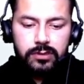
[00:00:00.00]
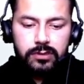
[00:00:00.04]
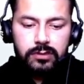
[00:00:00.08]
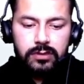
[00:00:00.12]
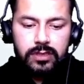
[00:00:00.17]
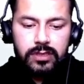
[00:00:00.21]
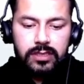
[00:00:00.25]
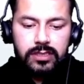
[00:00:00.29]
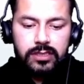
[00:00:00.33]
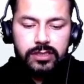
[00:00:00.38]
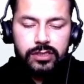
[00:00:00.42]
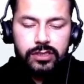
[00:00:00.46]

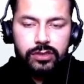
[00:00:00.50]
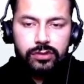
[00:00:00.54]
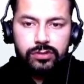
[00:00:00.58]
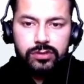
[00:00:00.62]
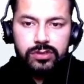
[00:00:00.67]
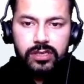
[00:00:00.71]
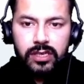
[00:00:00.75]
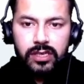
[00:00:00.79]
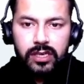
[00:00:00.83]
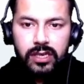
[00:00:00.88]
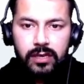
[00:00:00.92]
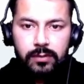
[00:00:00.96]
let's use
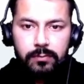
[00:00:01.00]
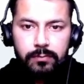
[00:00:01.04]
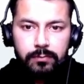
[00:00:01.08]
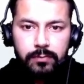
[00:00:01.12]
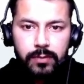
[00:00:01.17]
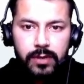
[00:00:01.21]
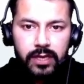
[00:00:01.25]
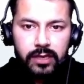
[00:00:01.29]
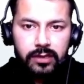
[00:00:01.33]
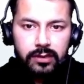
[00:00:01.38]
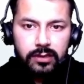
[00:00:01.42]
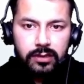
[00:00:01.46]
the name
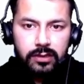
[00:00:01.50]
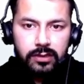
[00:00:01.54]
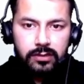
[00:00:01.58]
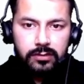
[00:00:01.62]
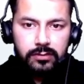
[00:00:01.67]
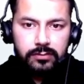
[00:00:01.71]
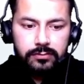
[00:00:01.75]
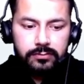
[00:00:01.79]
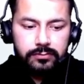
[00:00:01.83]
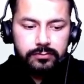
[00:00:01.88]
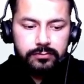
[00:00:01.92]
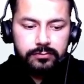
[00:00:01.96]
Python,
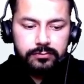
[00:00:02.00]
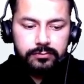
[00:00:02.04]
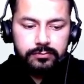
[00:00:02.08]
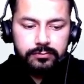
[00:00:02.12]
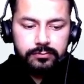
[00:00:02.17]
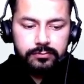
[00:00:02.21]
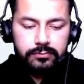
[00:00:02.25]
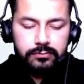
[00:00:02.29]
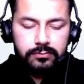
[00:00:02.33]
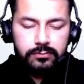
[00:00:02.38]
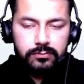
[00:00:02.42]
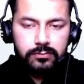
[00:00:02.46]

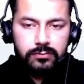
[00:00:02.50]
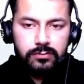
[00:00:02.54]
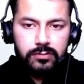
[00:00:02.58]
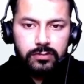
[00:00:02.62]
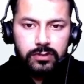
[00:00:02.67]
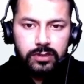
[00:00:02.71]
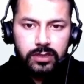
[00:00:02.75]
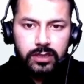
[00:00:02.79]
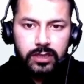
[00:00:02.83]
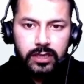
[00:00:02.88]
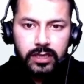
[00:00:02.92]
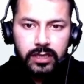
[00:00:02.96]

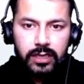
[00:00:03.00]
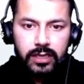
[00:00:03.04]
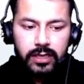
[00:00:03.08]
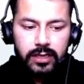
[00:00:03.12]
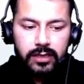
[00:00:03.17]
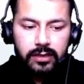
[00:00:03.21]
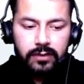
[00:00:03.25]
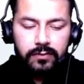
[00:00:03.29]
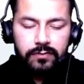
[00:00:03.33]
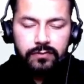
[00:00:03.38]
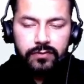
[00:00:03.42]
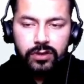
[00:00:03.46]
declare
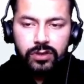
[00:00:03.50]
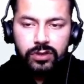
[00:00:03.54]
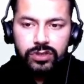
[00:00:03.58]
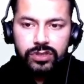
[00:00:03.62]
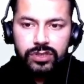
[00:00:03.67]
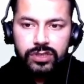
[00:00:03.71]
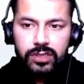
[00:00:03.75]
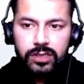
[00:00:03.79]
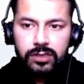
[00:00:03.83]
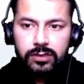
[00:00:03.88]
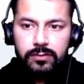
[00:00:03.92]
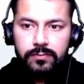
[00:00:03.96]
the
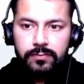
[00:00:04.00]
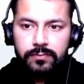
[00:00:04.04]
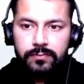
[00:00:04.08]
function,